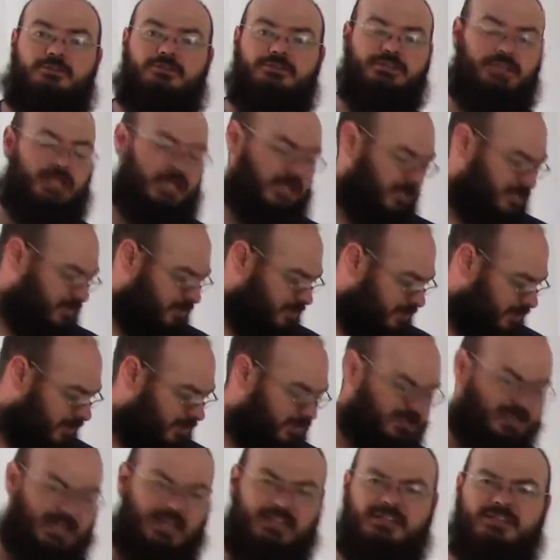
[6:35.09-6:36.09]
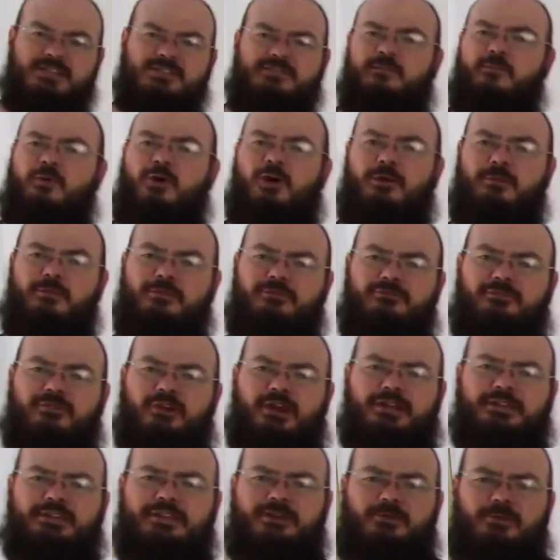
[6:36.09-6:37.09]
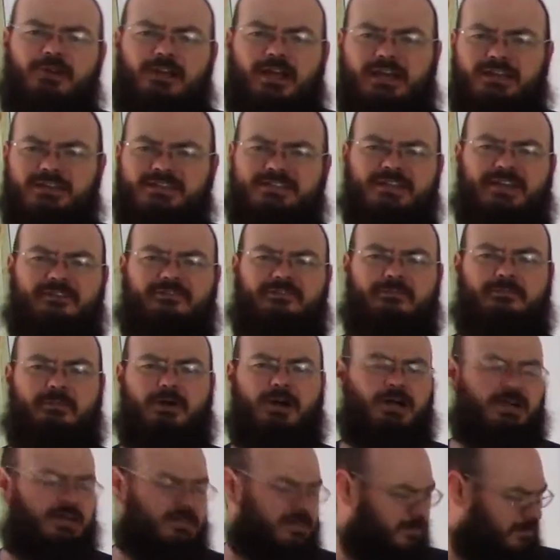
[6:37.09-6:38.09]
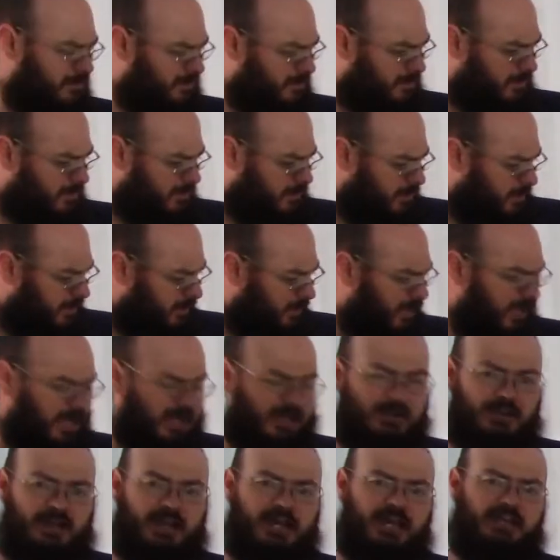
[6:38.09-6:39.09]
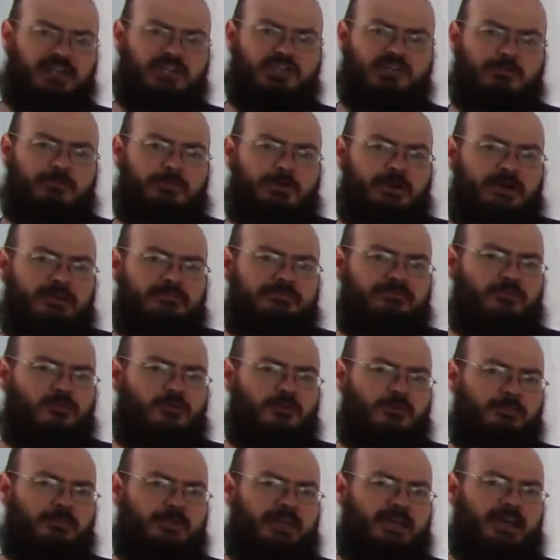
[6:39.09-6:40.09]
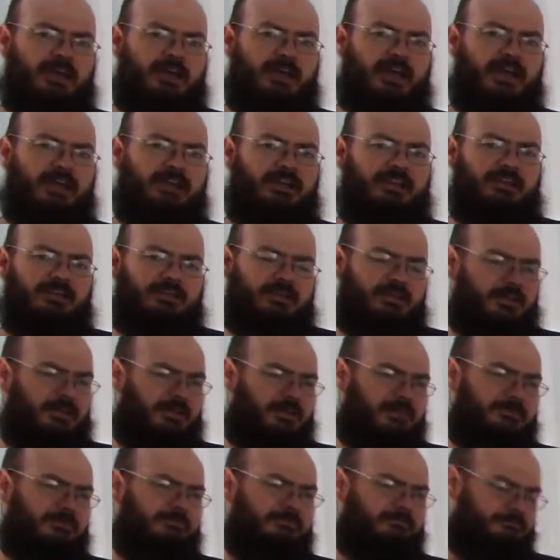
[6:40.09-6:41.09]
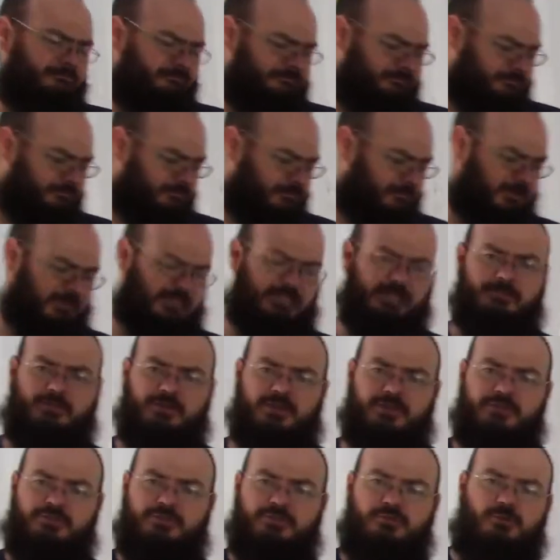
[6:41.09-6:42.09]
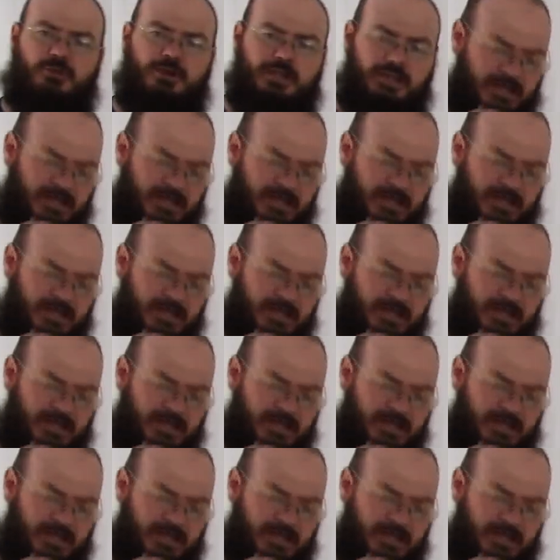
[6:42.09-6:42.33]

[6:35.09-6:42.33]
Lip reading: stands. I just got these from Harbor Freight. They were like $7. I had a coupon for them, and they had a limit of 3,